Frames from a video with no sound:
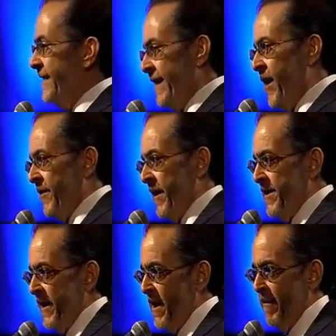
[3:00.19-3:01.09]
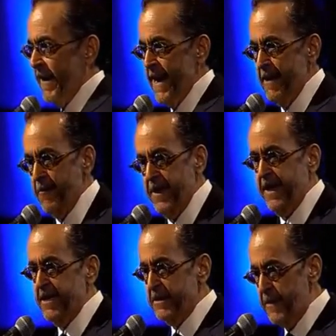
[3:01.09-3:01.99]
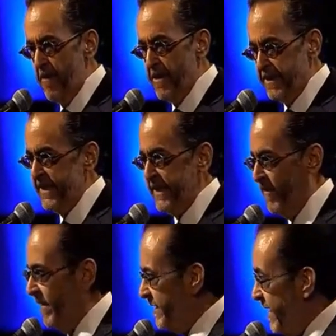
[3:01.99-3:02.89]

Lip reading: Oh, there you go again with the conspiracy theories.